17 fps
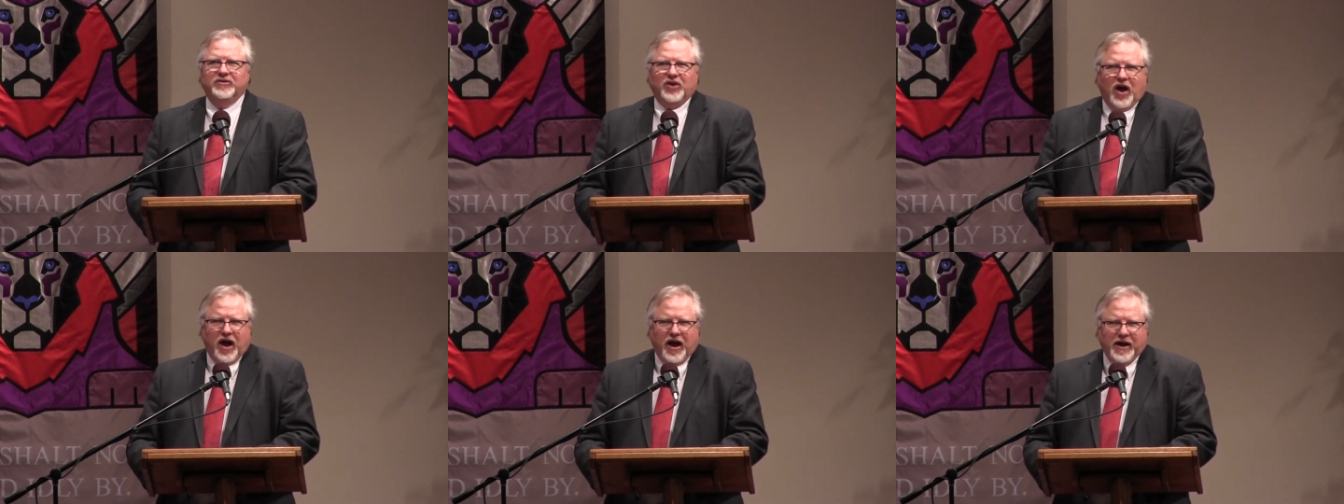
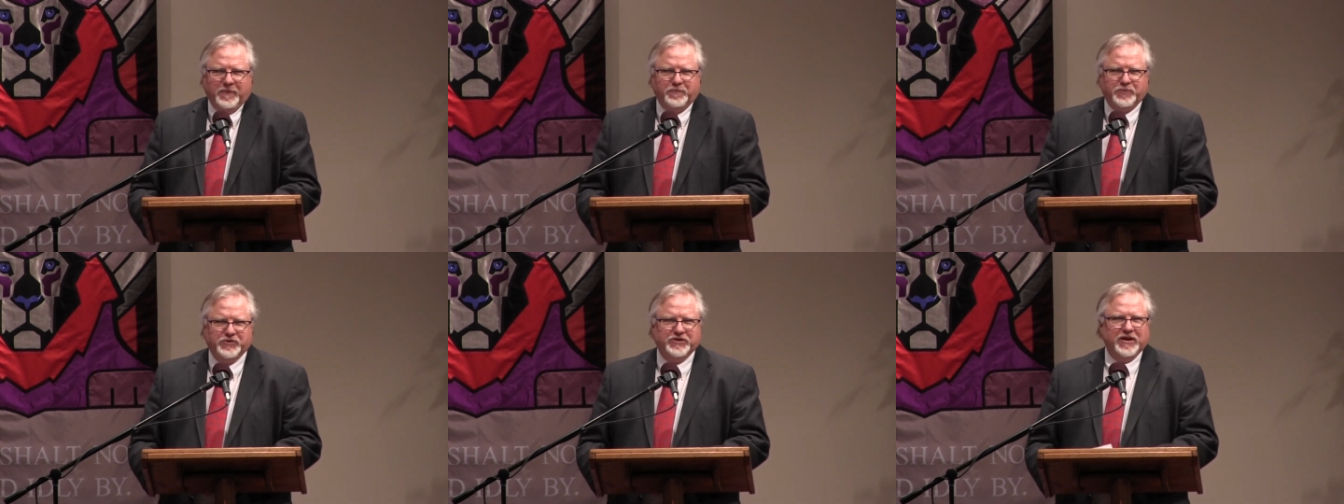
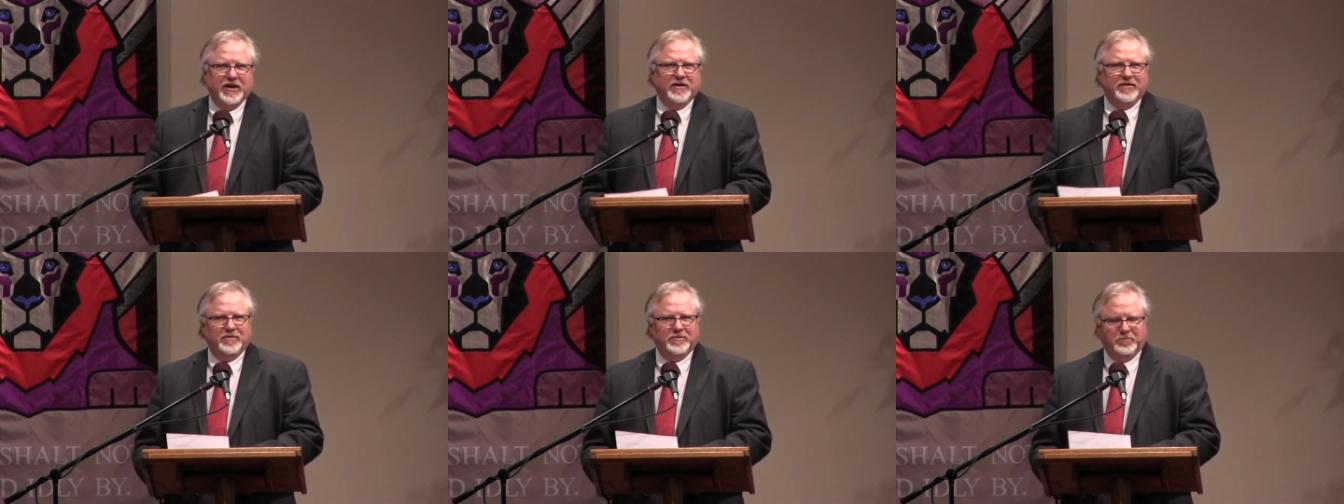types
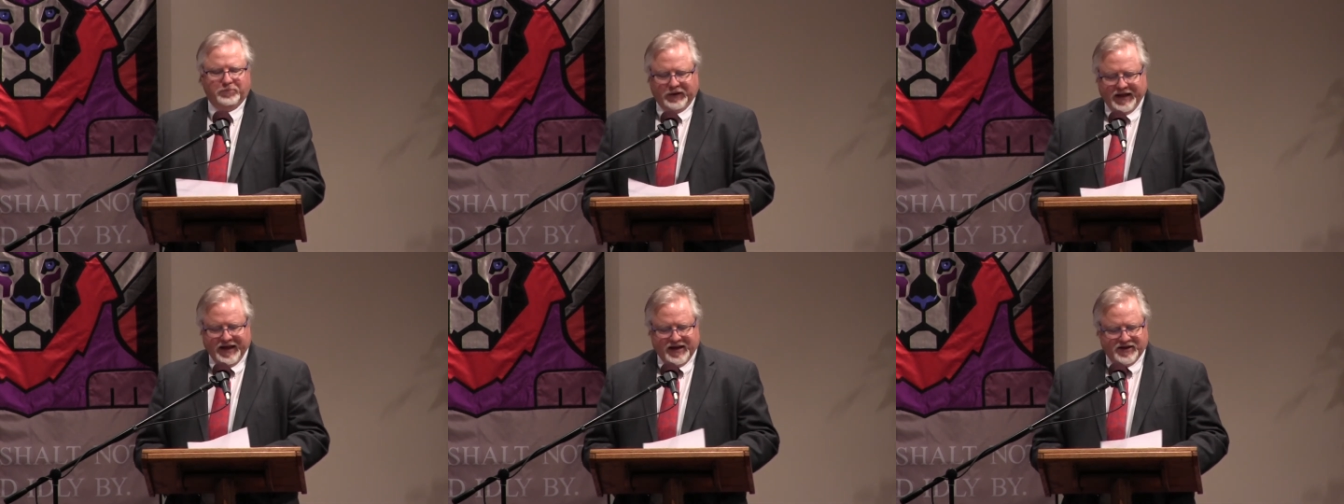and
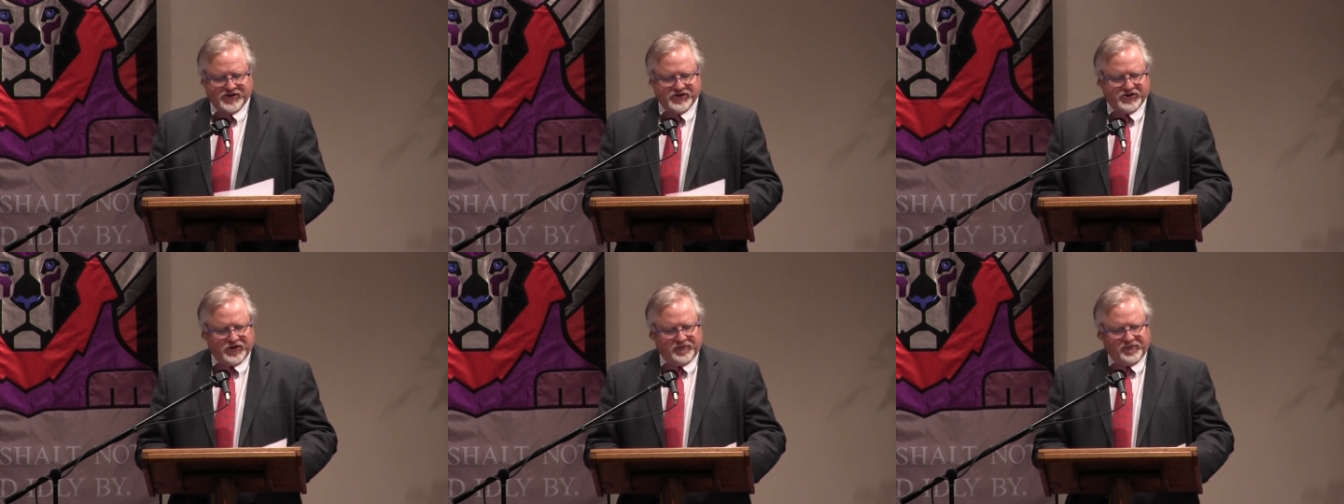
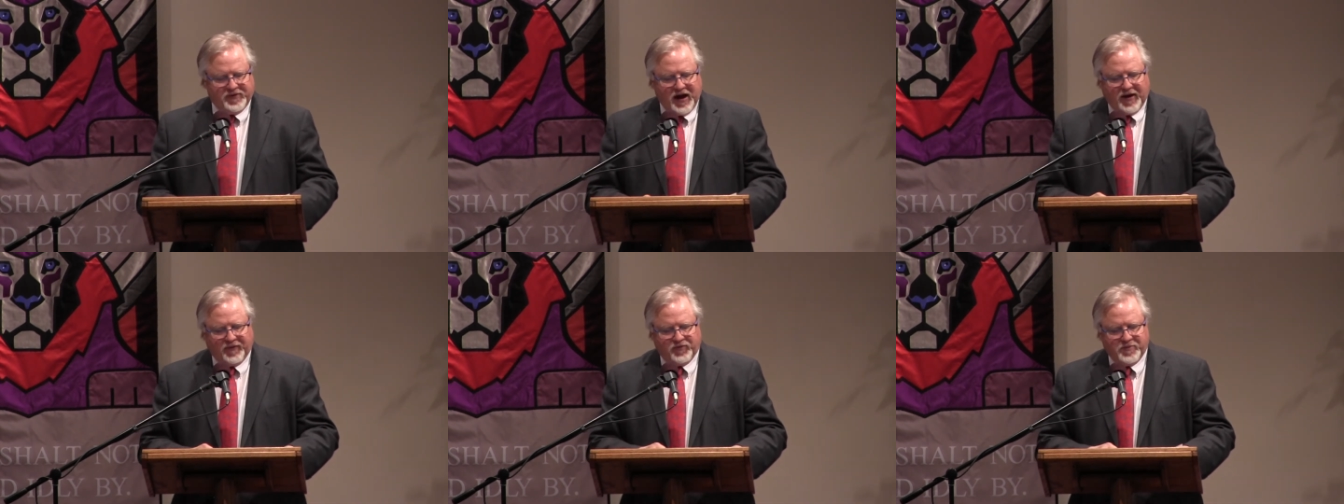blends of
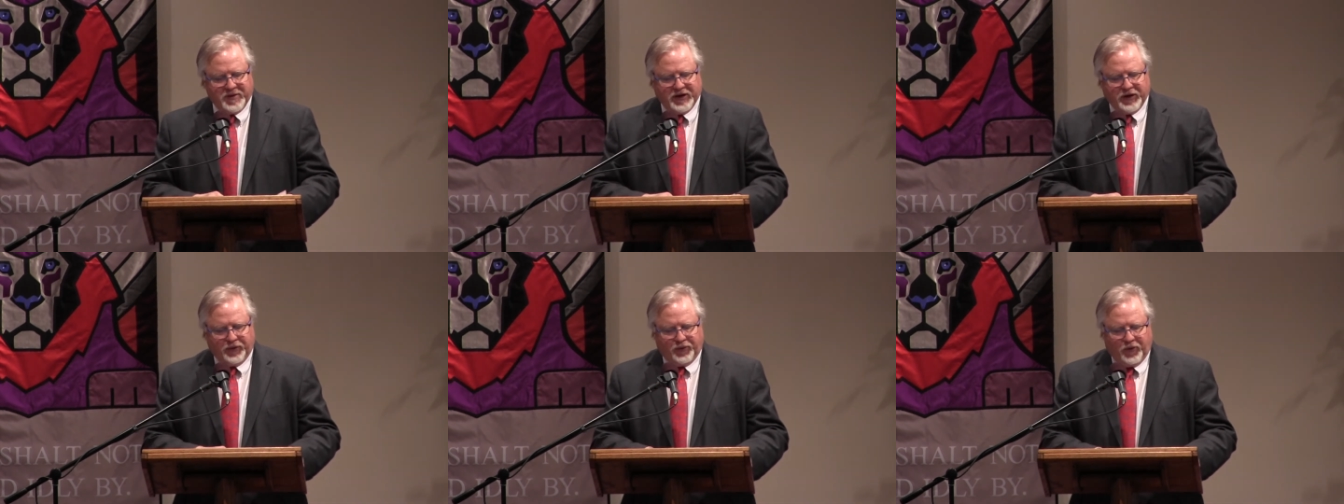
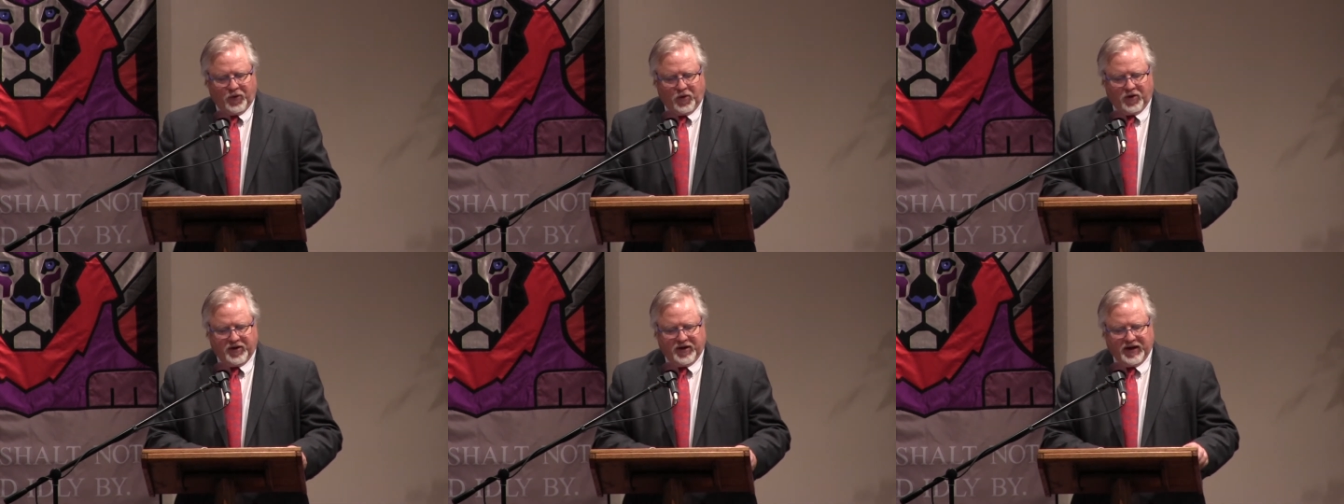government
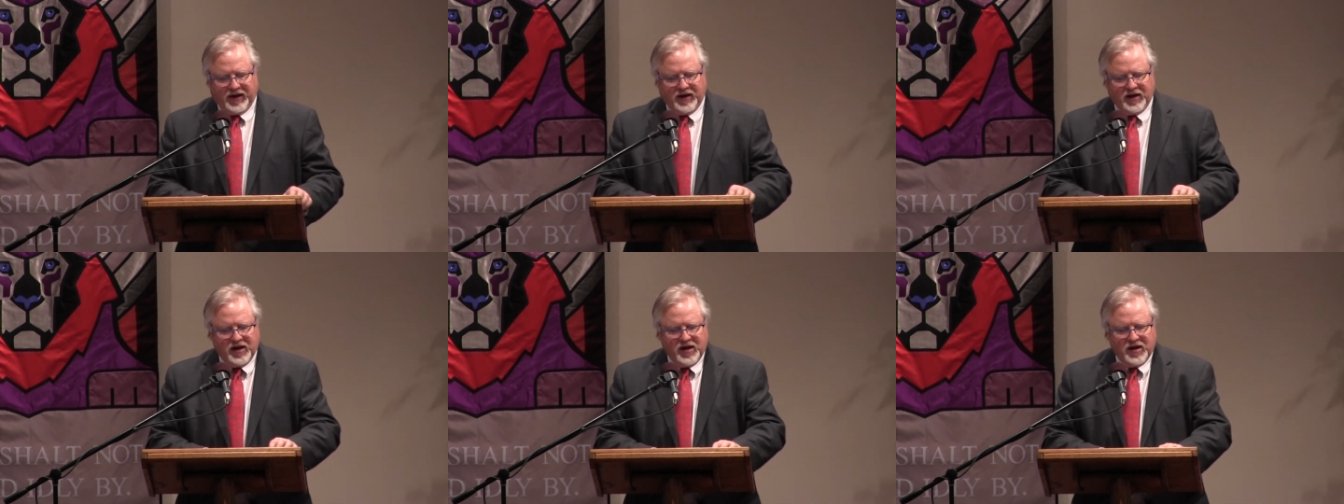
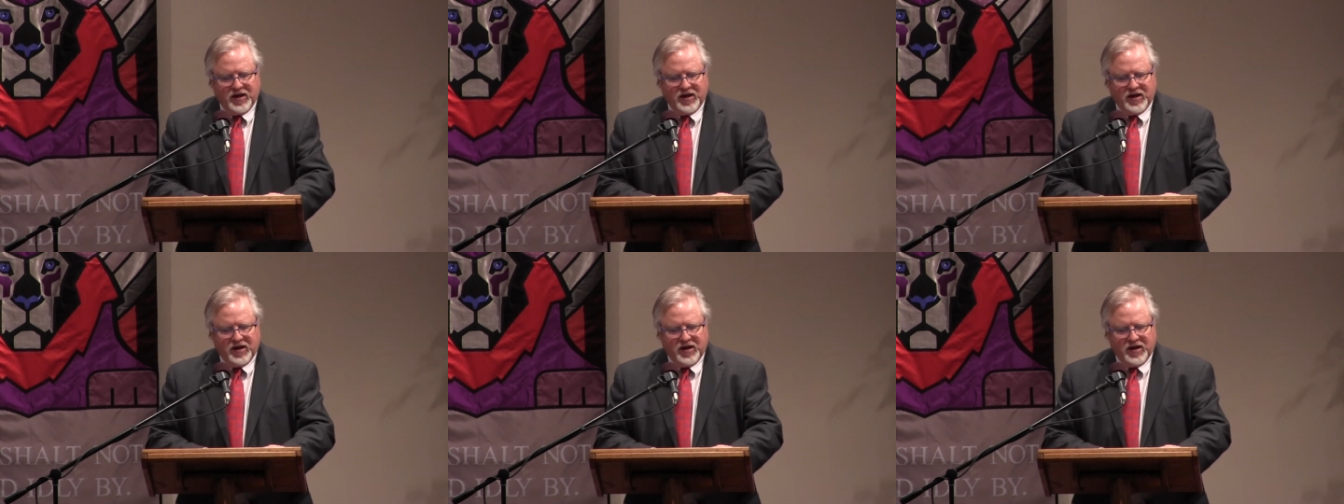authority